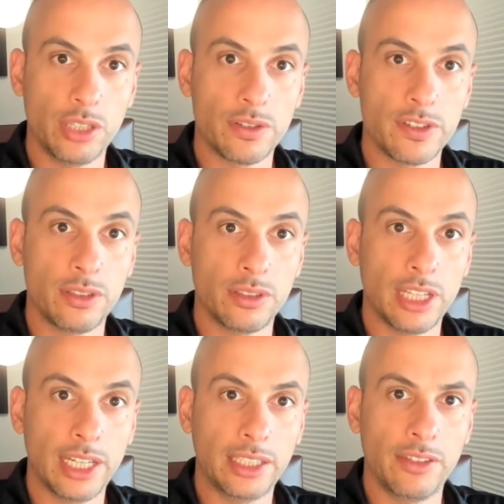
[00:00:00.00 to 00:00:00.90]
considered
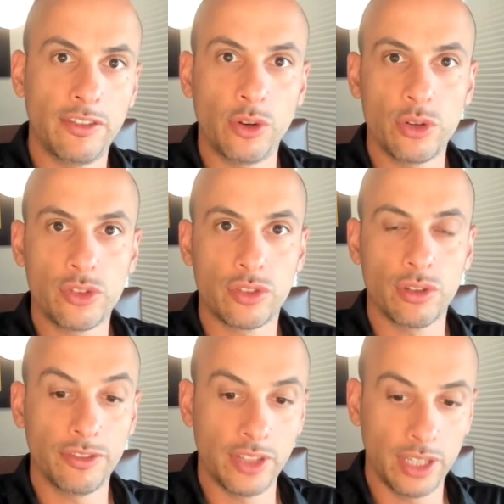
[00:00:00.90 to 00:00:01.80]
like the voice
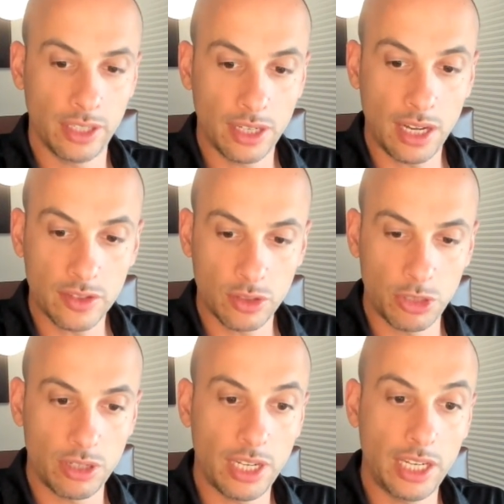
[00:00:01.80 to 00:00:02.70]
of the
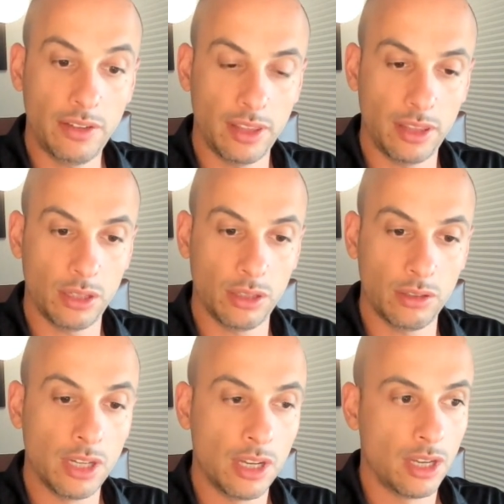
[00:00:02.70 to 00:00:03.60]
customer, and even though